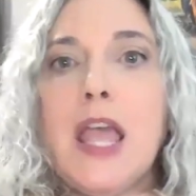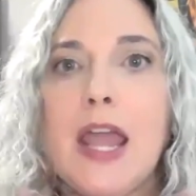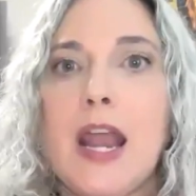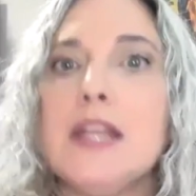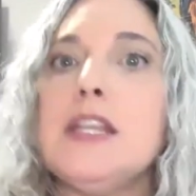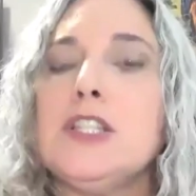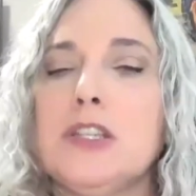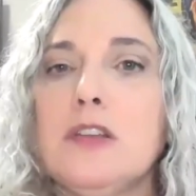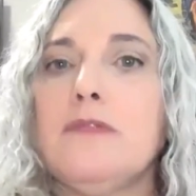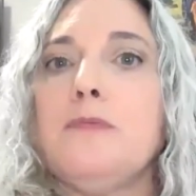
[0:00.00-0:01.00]
And I need
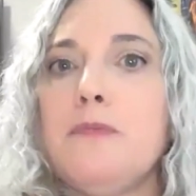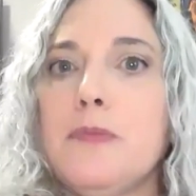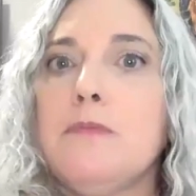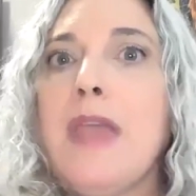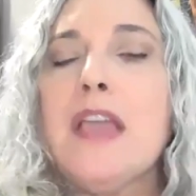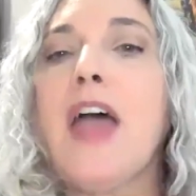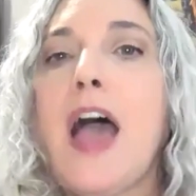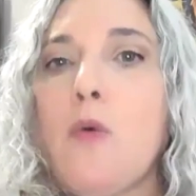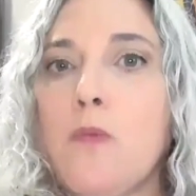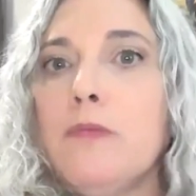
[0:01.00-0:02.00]
to make
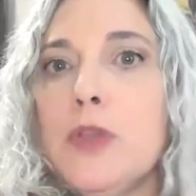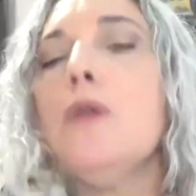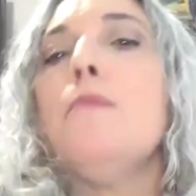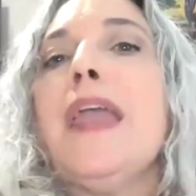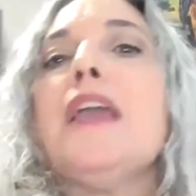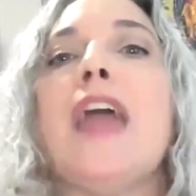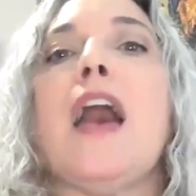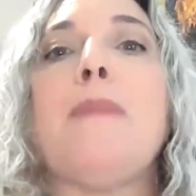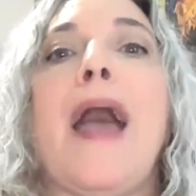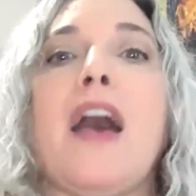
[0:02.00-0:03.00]
that
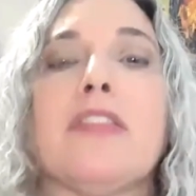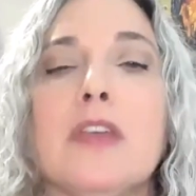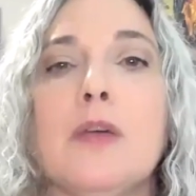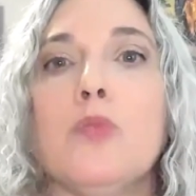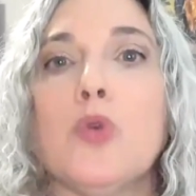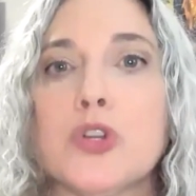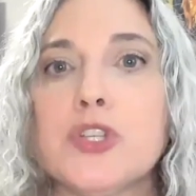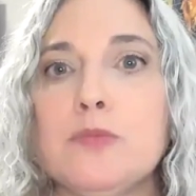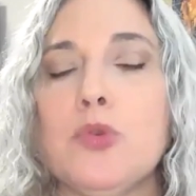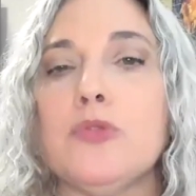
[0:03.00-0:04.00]
path more
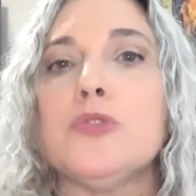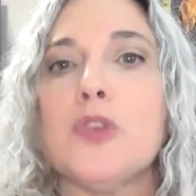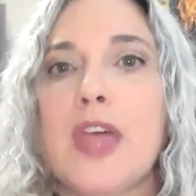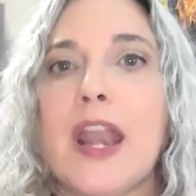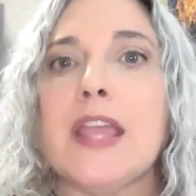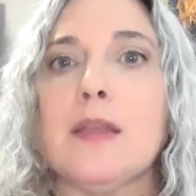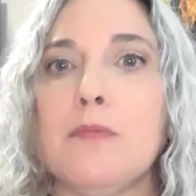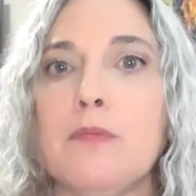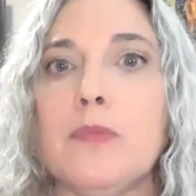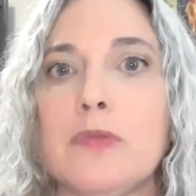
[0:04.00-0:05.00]
smooth so that I
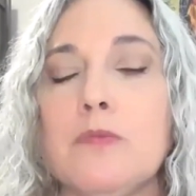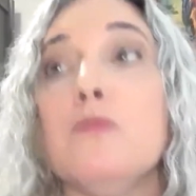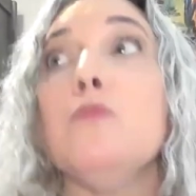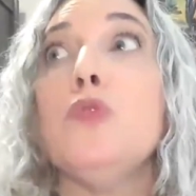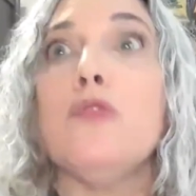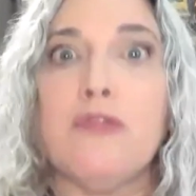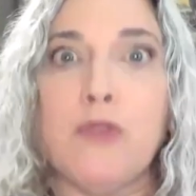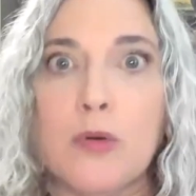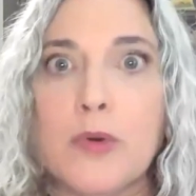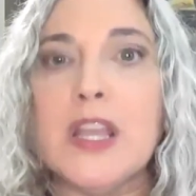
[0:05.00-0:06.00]
can move
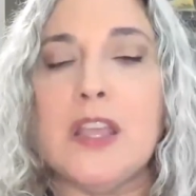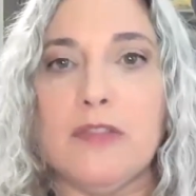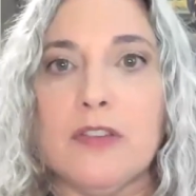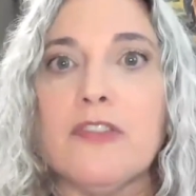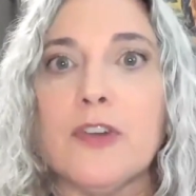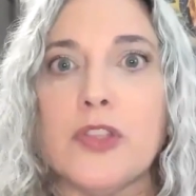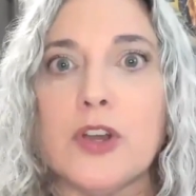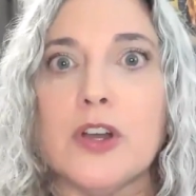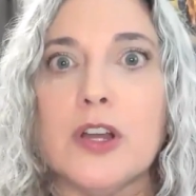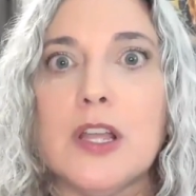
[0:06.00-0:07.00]
forward even further.